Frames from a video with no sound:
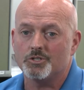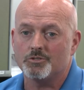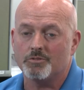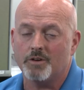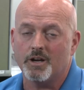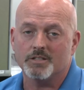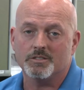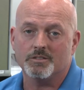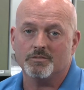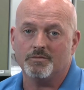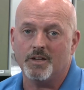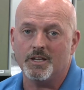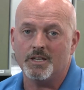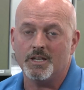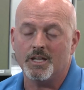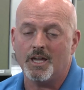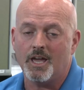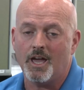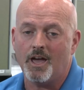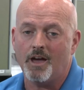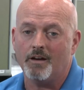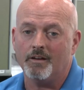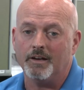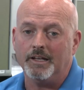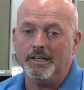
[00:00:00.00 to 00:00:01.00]
Transylvania
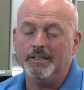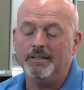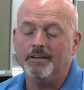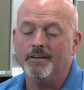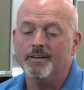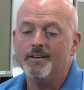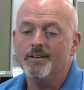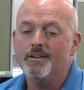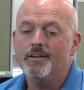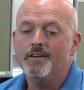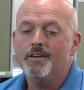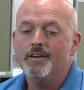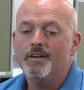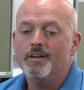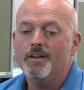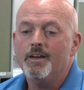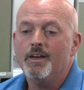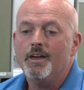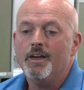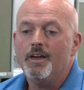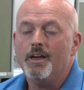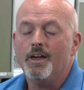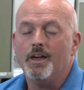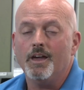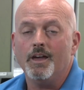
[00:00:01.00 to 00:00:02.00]
County,
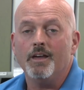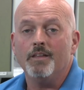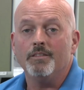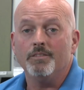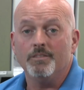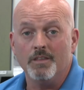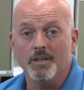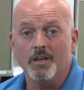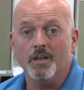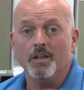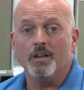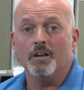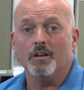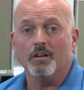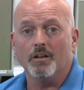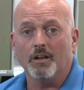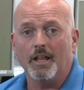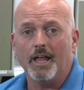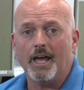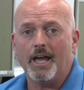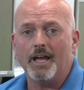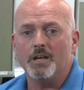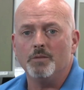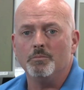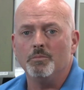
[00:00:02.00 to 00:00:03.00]
and then it'll
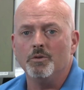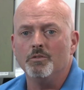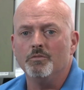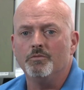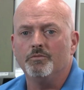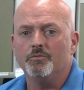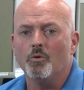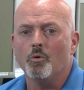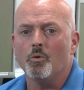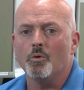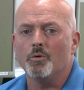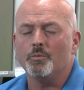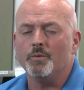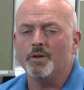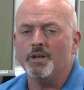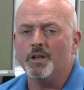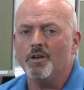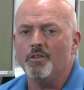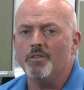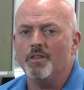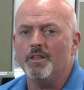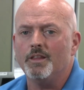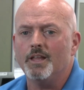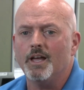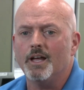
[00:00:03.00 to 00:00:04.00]
allow you to move forward. We
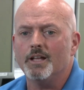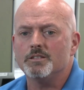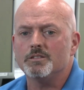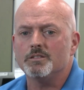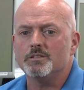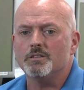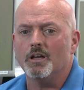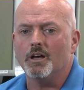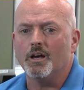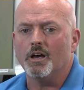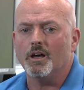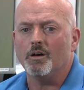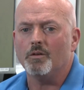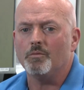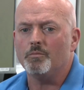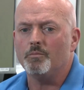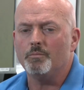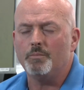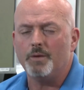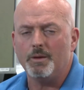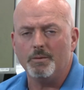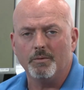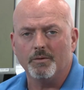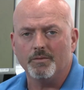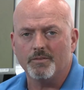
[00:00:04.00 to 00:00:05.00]
know that that's
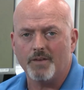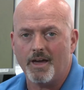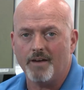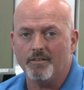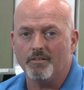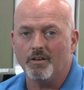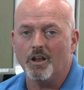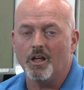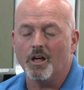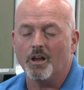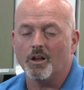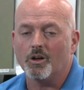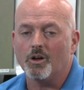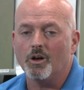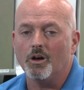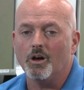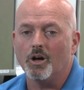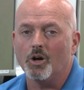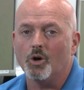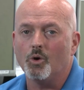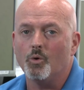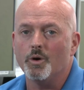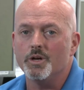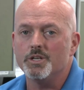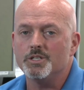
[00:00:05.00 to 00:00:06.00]
people have had a lot
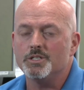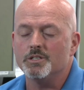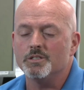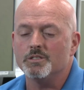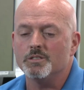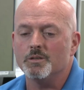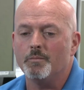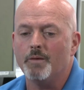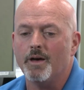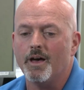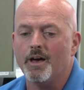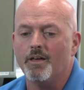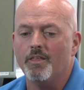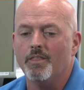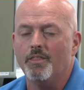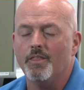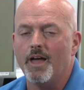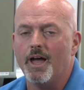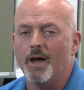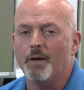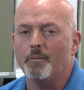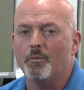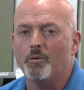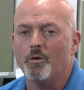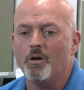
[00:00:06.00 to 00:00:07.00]
of questions about
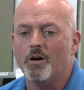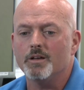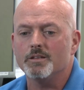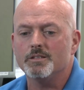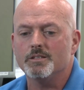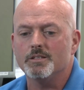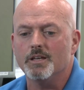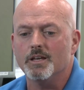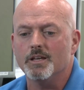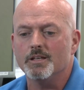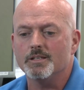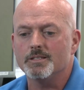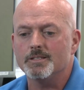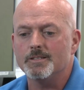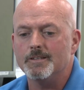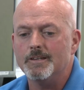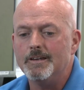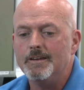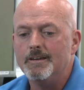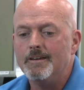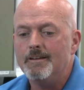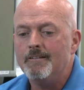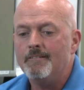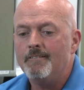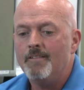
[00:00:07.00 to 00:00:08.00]
that process.
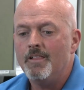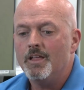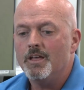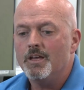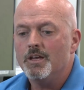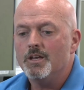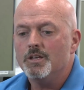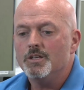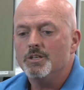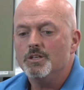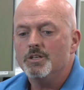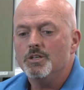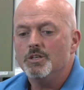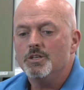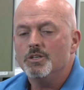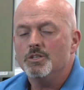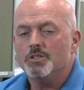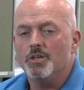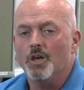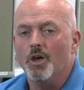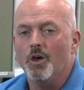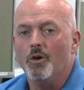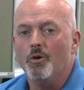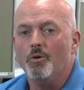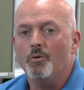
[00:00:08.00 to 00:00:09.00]

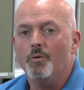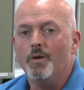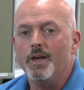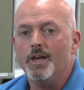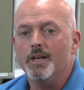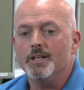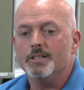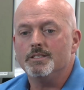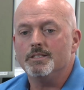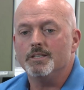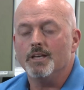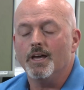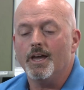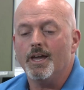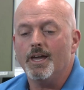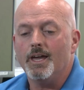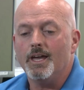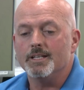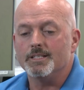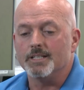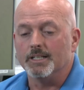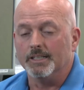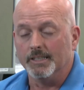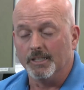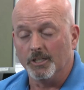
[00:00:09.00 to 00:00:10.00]
So it's a
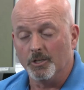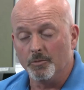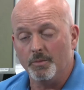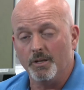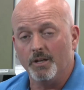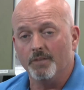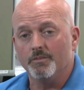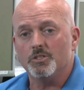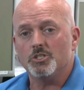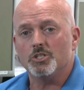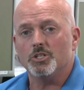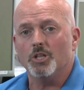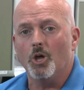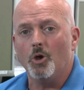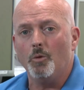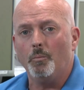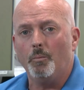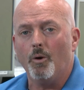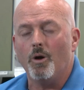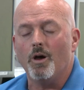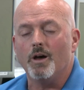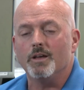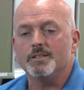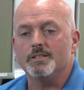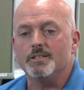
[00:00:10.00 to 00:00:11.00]
little bit of a slow
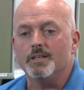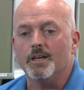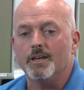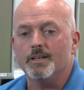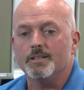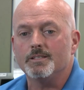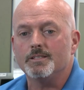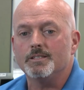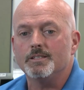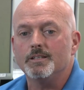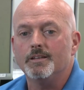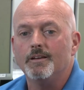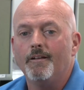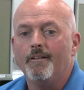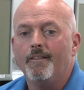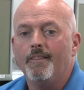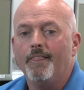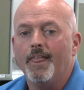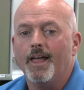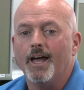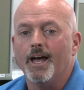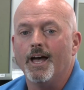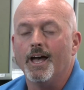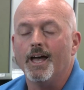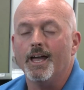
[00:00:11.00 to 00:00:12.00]
process.
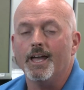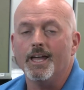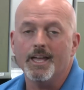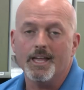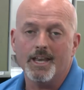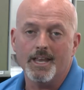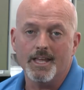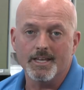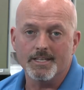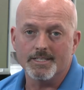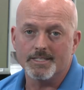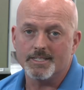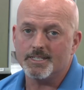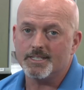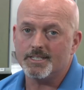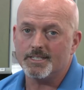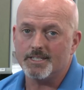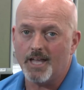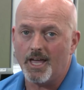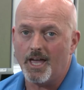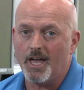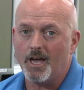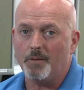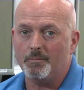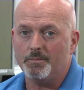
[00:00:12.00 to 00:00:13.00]
It is
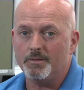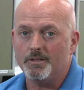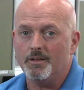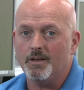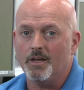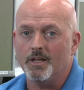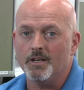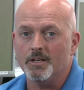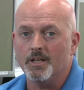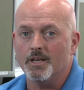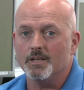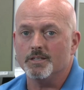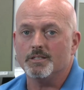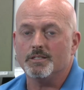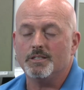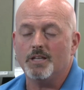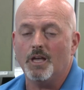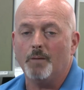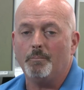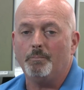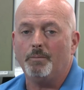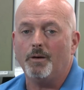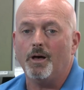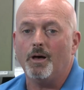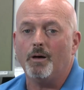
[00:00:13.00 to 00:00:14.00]
stepped and does
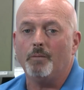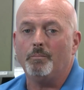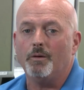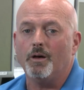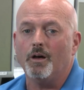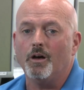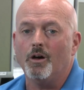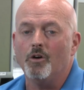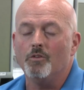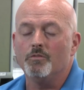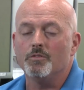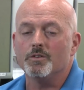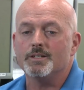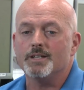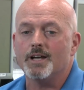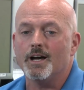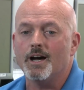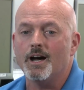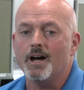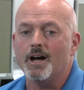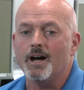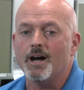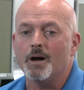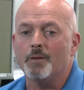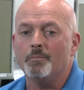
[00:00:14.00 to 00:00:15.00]
step up over
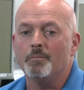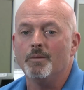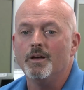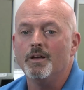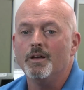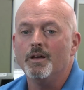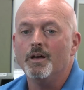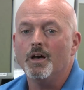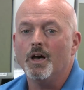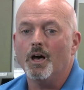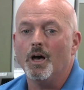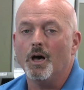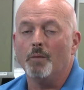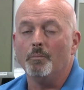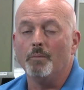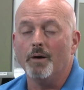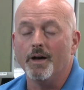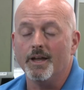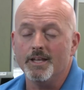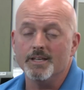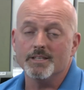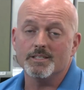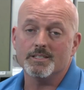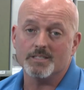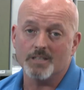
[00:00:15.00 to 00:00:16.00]
time,
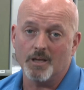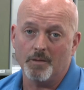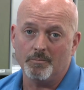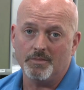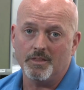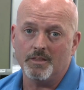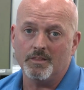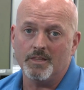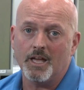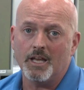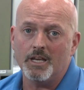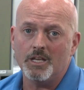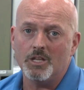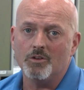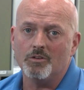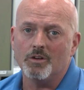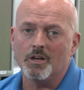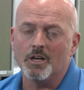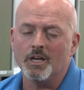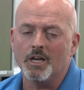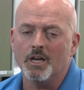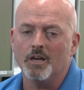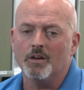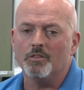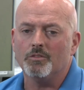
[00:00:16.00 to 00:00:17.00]
but is something that you
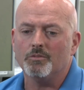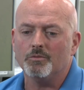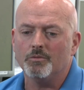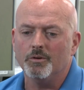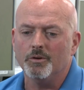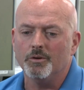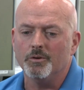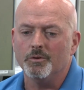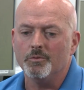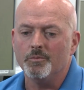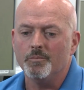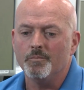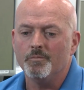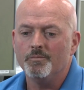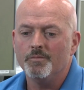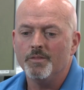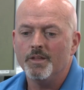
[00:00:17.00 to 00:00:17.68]
can get through.